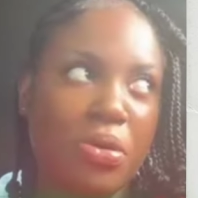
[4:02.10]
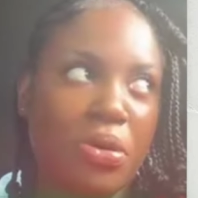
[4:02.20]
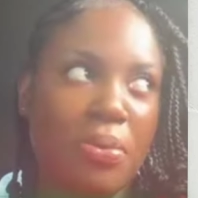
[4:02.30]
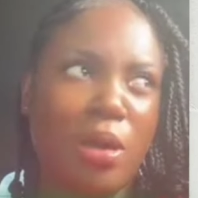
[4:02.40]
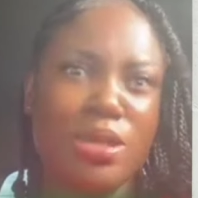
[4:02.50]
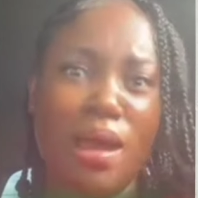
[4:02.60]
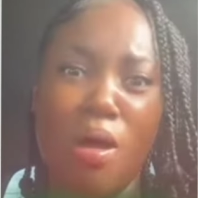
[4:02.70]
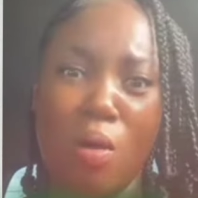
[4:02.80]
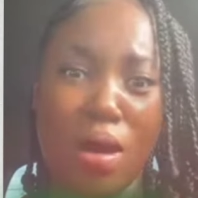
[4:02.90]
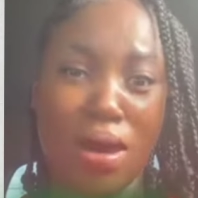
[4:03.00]
but a
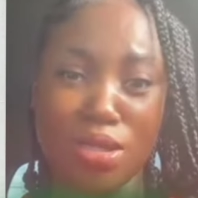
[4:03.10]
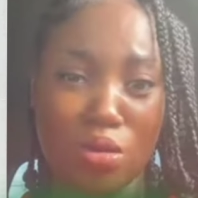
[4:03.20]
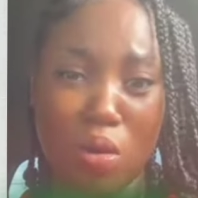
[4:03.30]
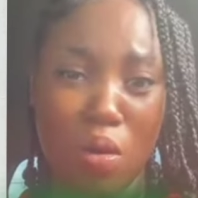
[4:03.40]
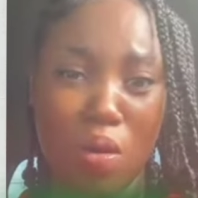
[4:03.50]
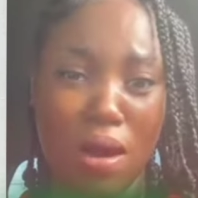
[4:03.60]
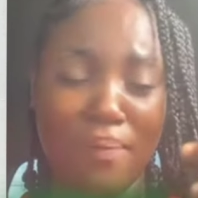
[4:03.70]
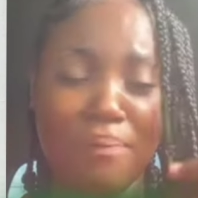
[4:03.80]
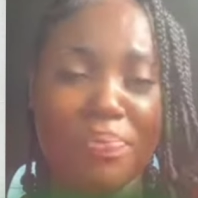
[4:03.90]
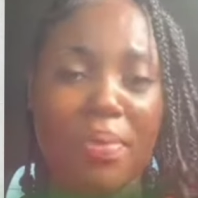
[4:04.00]
hour, two hour,
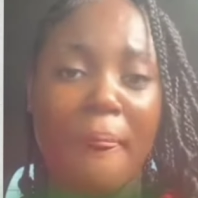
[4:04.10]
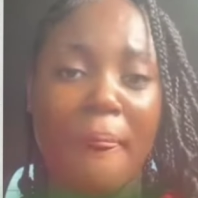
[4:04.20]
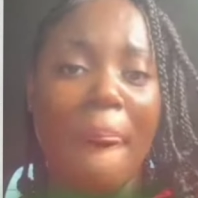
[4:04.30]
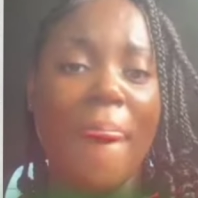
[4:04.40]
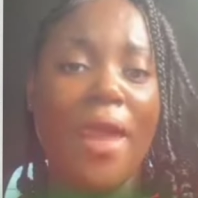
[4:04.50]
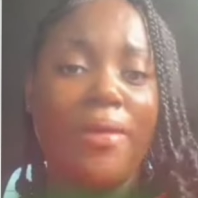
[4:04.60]
him